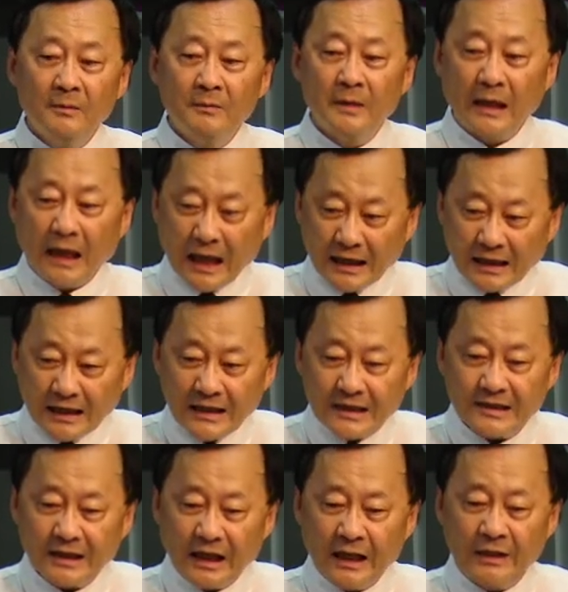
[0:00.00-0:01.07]
But at
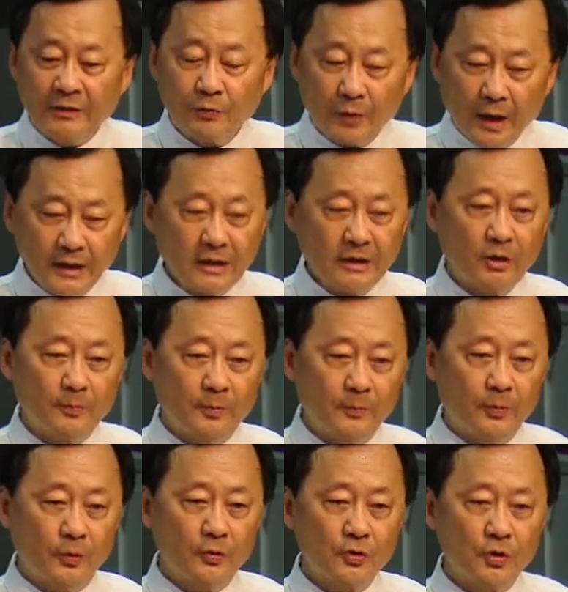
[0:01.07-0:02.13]
least in writing a
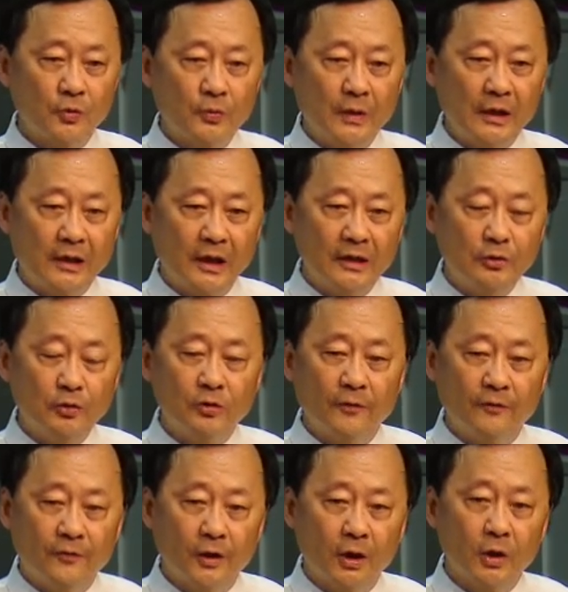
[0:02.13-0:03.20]
proposal, we like you to
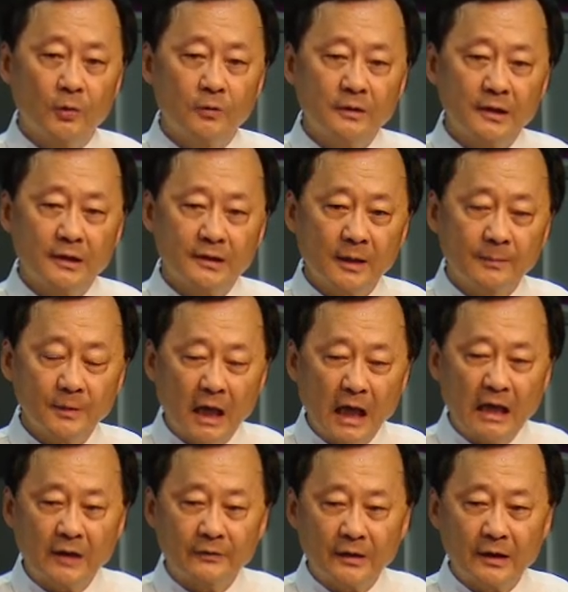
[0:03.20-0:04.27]
follow some
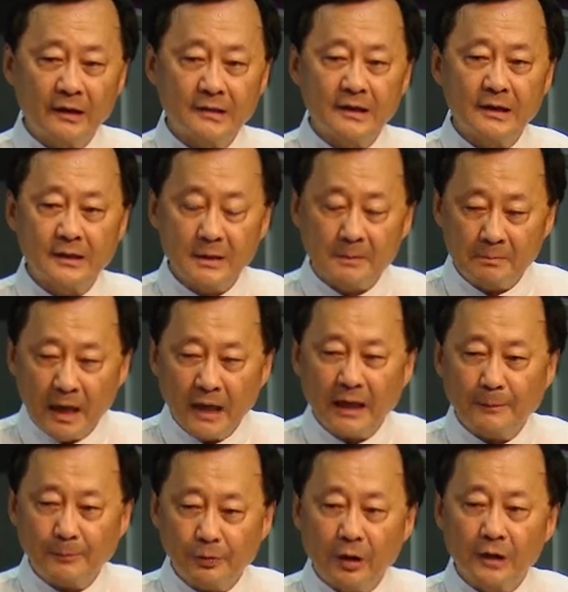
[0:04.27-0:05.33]
kind of a
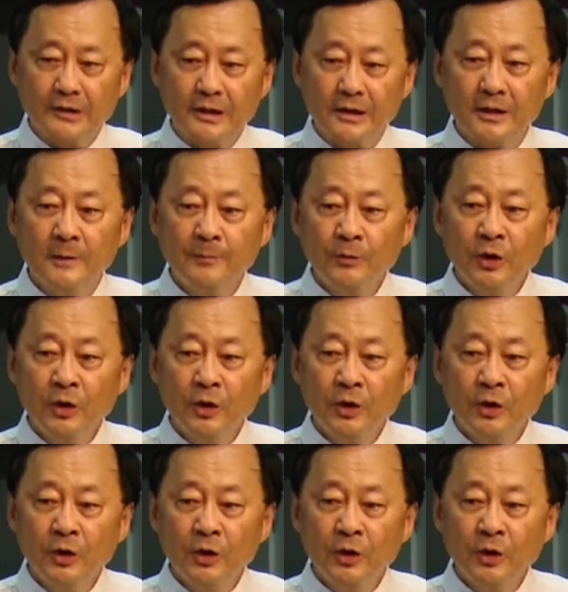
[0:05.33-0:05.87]
systematic process